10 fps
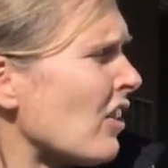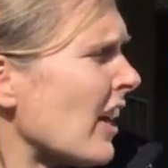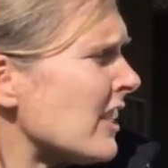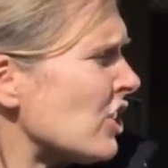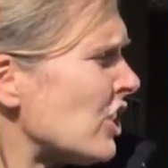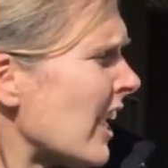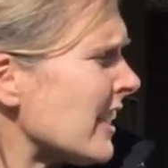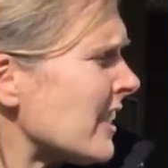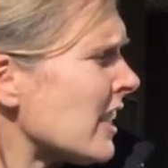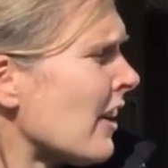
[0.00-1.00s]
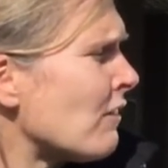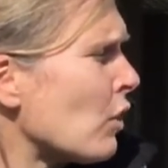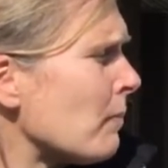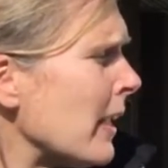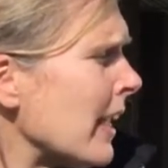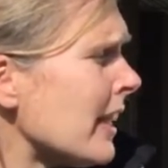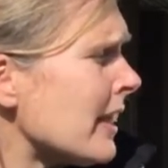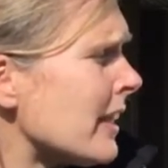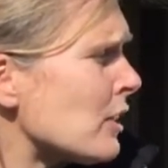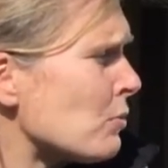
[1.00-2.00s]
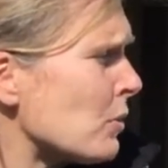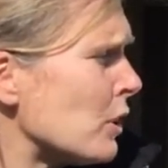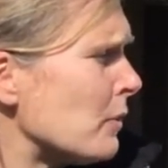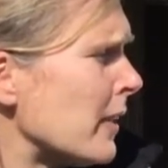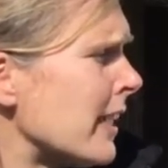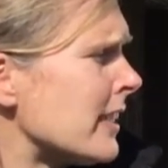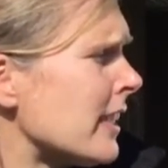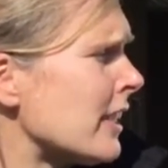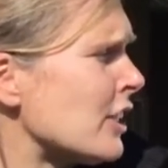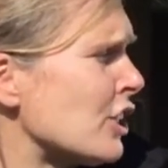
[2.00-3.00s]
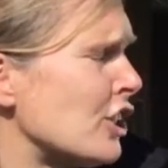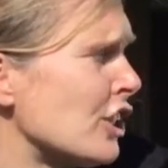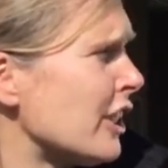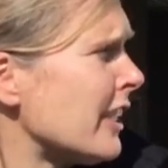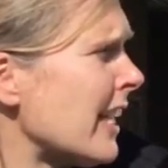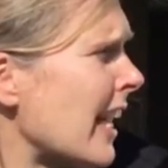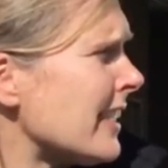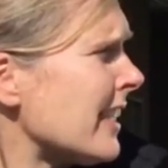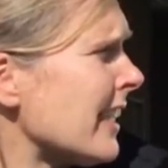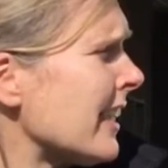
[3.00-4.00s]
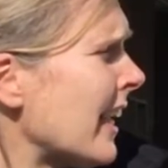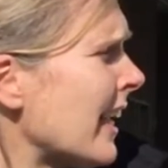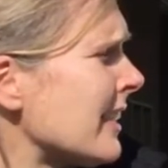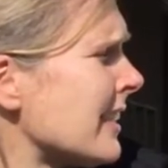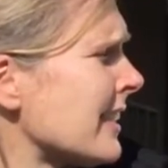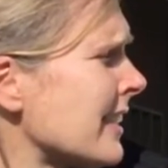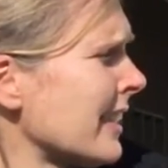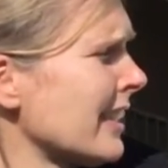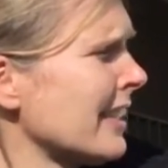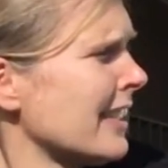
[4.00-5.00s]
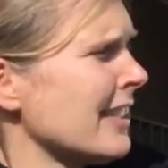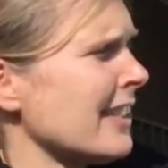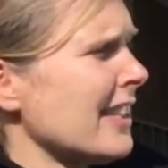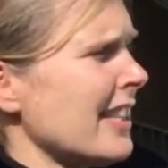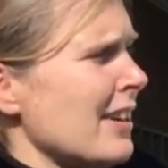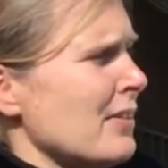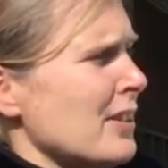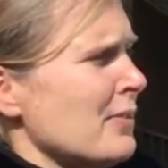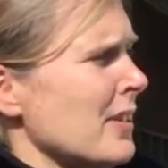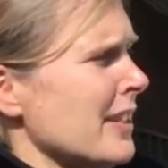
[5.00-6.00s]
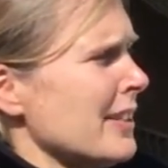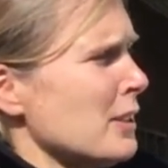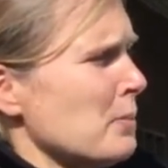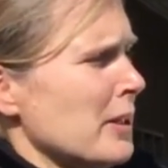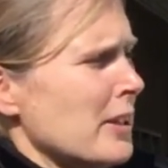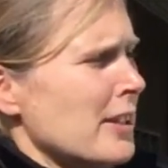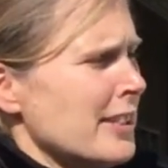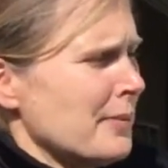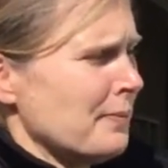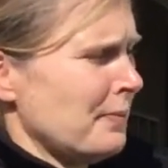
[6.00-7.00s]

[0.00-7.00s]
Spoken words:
has jets. For me, this room is as good as it gets. Look at that room. It's pretty awesome.